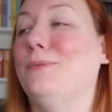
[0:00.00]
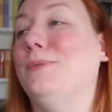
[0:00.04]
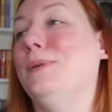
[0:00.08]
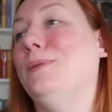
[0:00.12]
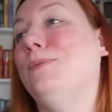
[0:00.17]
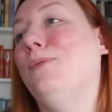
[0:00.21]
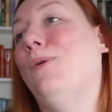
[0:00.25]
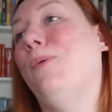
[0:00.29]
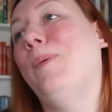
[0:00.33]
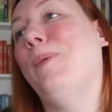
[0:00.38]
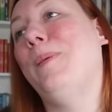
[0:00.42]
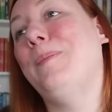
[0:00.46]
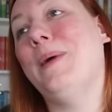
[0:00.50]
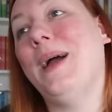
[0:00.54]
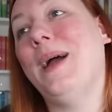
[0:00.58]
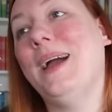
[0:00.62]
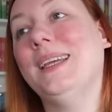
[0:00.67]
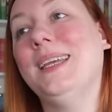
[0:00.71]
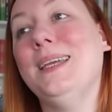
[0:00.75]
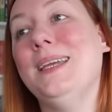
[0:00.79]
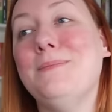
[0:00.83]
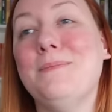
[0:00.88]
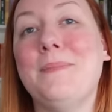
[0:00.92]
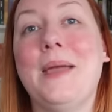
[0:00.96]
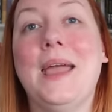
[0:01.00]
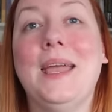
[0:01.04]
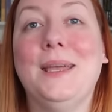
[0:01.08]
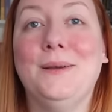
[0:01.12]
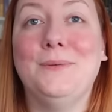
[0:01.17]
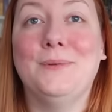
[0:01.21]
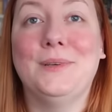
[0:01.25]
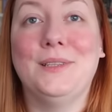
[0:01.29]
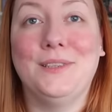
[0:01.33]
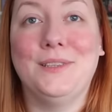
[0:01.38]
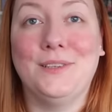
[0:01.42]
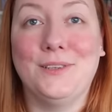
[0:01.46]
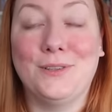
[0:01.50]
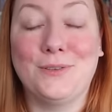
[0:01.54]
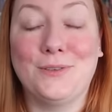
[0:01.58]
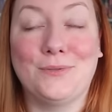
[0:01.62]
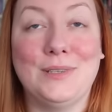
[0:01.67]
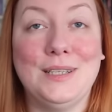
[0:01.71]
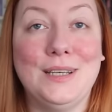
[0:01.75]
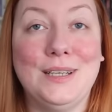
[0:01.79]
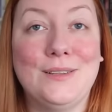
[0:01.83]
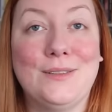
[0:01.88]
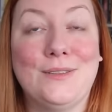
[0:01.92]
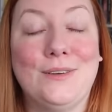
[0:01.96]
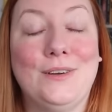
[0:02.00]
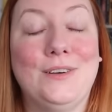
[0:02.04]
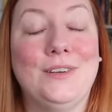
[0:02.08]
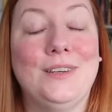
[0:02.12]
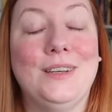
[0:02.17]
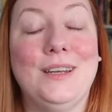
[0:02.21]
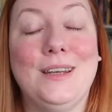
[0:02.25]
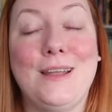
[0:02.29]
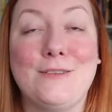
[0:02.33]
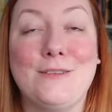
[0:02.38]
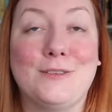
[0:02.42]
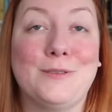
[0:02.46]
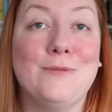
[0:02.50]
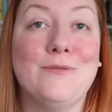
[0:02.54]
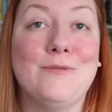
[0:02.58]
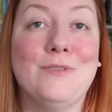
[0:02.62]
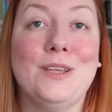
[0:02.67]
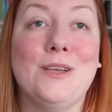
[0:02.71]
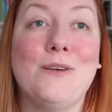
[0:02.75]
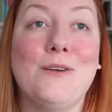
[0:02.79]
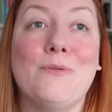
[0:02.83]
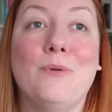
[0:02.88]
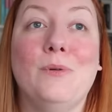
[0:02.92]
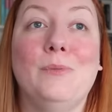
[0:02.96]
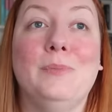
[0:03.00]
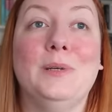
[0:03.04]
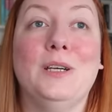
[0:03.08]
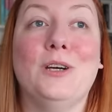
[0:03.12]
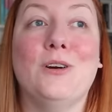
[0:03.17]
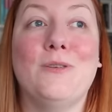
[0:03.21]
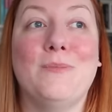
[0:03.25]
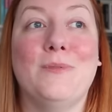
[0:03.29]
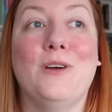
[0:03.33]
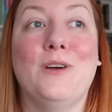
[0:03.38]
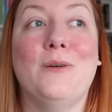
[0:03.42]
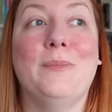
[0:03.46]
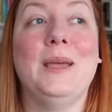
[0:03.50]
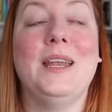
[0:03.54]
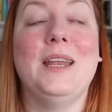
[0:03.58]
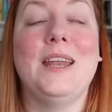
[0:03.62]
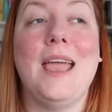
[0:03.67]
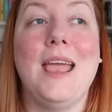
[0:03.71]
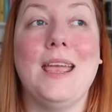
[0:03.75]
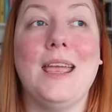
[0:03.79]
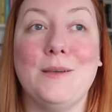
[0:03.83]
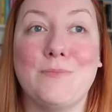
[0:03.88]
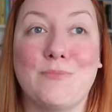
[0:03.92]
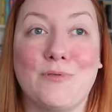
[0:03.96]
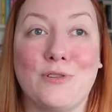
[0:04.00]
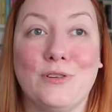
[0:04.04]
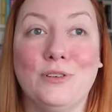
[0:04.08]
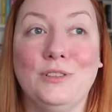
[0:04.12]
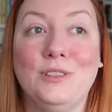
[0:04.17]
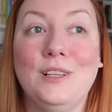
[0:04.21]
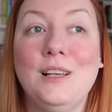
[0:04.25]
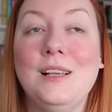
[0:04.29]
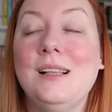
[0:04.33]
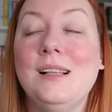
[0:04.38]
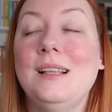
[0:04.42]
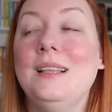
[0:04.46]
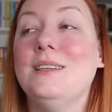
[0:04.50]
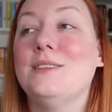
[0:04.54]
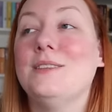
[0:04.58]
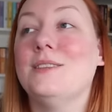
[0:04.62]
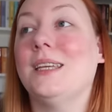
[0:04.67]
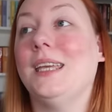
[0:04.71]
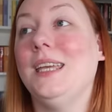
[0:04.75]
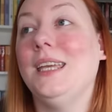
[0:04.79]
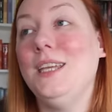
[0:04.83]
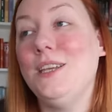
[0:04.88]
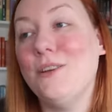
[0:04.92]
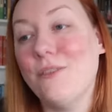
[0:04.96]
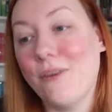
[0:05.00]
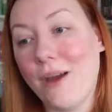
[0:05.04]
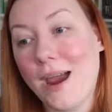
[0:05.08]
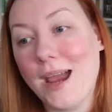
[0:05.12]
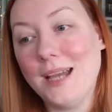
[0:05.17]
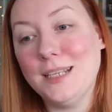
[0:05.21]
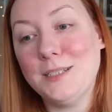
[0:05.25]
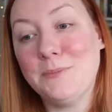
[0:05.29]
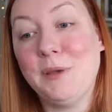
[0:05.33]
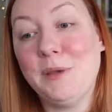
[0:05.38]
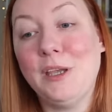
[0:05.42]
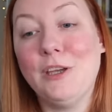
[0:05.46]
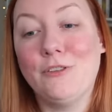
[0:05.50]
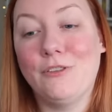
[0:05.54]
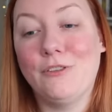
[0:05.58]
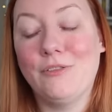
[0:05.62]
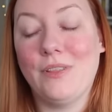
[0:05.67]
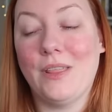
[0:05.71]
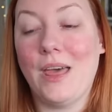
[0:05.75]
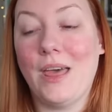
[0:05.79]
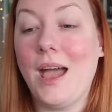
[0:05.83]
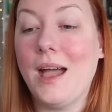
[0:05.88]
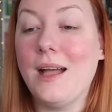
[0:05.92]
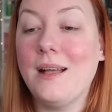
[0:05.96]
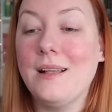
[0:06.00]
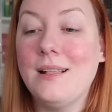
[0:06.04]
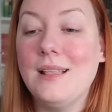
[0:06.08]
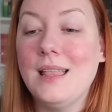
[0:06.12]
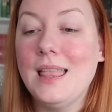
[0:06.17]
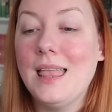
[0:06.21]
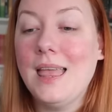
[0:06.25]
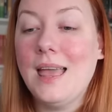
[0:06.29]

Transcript: we will be back in May with another readathon announcement video will be coming up in April so keep your eyes peeled for that